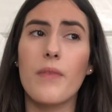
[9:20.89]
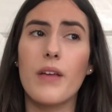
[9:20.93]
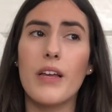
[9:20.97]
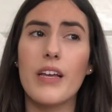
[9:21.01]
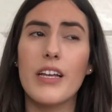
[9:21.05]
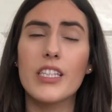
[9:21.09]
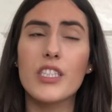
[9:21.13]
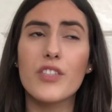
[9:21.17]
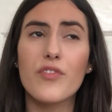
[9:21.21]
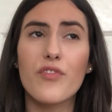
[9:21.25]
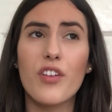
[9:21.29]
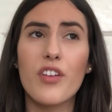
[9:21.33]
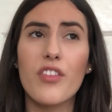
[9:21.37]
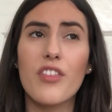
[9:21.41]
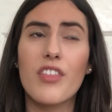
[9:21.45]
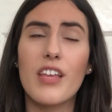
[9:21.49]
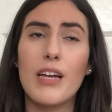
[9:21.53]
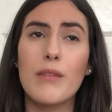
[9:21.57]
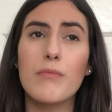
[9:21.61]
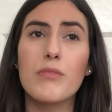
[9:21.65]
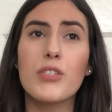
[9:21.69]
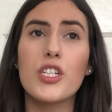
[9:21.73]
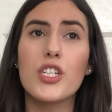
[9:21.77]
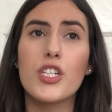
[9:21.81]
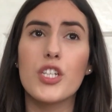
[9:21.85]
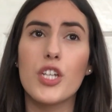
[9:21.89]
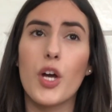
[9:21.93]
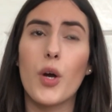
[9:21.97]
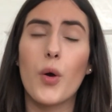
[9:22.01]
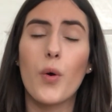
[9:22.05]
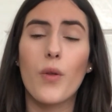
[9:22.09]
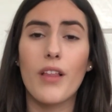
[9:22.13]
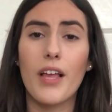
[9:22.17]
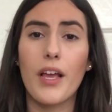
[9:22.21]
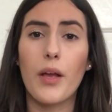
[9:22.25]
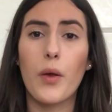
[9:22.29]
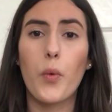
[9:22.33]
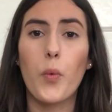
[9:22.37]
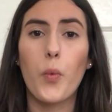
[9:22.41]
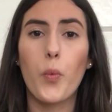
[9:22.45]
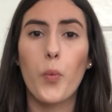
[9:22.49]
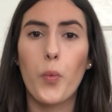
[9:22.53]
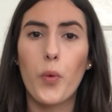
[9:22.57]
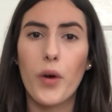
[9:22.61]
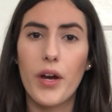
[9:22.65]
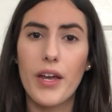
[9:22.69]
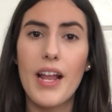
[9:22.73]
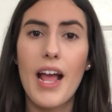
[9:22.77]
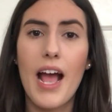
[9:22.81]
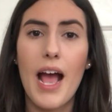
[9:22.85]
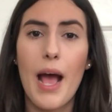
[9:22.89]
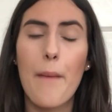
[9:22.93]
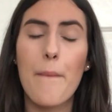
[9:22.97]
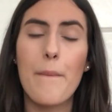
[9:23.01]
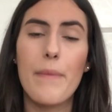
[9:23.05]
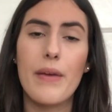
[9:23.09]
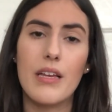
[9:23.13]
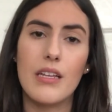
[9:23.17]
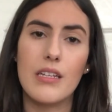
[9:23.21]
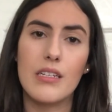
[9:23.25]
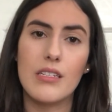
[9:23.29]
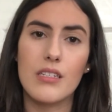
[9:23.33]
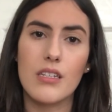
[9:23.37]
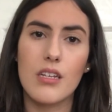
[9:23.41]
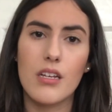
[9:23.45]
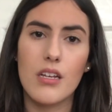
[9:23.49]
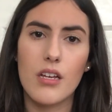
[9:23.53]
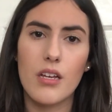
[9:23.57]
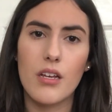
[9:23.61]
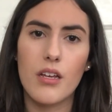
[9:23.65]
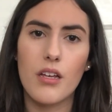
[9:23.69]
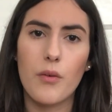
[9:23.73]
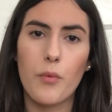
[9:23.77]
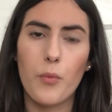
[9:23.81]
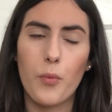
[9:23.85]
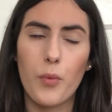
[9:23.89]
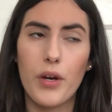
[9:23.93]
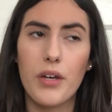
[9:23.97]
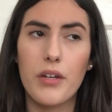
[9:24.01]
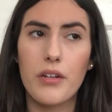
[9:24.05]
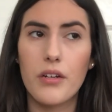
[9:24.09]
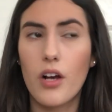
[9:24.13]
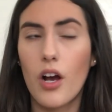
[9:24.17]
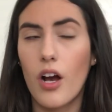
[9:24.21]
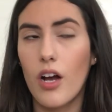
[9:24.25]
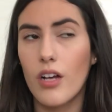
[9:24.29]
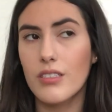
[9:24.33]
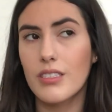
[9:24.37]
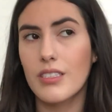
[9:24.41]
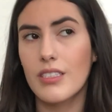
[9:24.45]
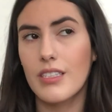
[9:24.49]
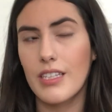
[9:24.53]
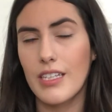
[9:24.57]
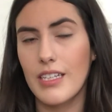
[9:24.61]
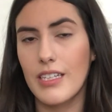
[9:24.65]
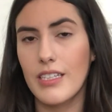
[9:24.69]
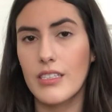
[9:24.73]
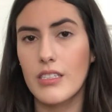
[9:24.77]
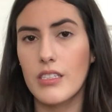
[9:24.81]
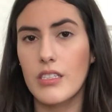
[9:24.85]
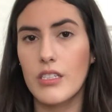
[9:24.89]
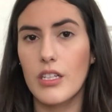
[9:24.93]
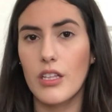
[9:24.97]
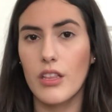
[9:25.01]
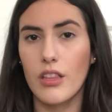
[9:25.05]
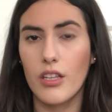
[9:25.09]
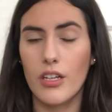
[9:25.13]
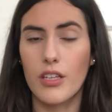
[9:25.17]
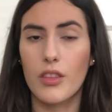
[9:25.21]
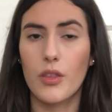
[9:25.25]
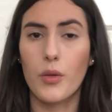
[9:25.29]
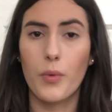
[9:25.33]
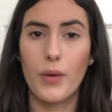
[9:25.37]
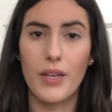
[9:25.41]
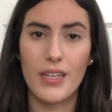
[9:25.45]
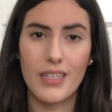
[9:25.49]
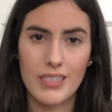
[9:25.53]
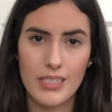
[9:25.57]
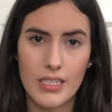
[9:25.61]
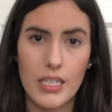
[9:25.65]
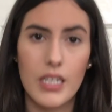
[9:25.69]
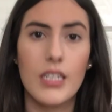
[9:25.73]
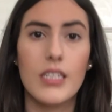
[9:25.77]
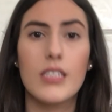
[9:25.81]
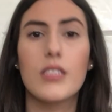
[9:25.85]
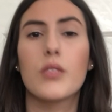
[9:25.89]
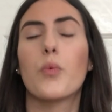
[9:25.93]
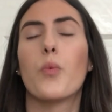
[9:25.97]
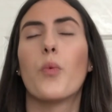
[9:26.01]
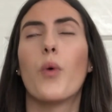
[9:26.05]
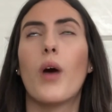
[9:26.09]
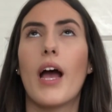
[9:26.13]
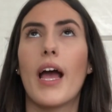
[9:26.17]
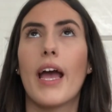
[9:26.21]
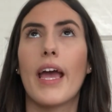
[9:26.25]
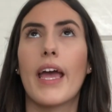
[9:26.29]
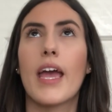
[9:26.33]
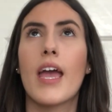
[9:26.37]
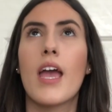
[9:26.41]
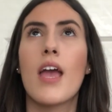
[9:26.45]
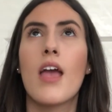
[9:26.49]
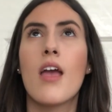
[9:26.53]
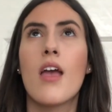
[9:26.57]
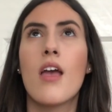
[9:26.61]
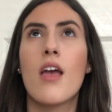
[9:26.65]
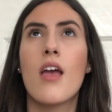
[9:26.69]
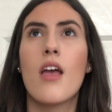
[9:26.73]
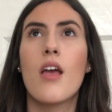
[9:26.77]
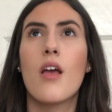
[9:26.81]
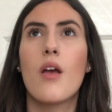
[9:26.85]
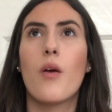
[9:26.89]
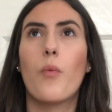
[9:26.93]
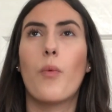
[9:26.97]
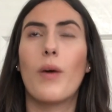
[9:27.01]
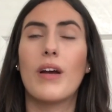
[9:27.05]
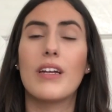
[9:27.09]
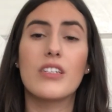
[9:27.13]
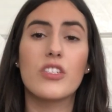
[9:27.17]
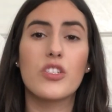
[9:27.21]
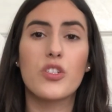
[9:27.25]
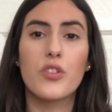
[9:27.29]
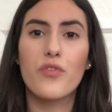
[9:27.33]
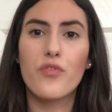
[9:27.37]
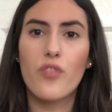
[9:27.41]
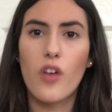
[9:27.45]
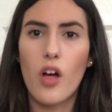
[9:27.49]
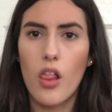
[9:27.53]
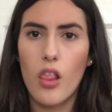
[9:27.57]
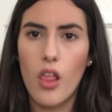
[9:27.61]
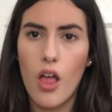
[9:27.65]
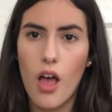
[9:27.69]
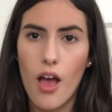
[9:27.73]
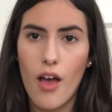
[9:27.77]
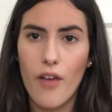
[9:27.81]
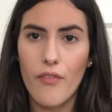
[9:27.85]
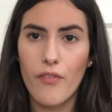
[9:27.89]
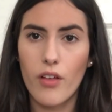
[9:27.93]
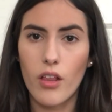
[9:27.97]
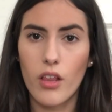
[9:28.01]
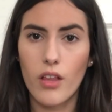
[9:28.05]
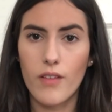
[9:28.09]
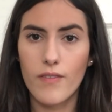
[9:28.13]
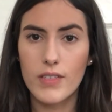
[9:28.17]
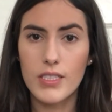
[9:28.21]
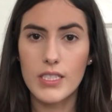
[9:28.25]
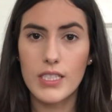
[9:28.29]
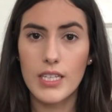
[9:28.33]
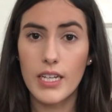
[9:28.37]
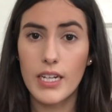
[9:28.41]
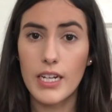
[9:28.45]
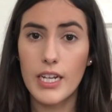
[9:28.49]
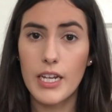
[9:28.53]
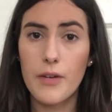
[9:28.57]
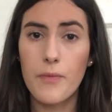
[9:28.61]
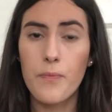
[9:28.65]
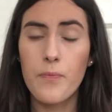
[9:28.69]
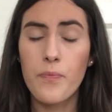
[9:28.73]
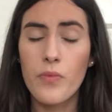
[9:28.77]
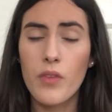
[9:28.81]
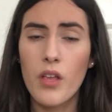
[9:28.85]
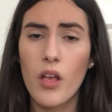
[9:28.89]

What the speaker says: It's for them to know like what happened, what caused this to look the way it does. Why did you fall off all of a sudden?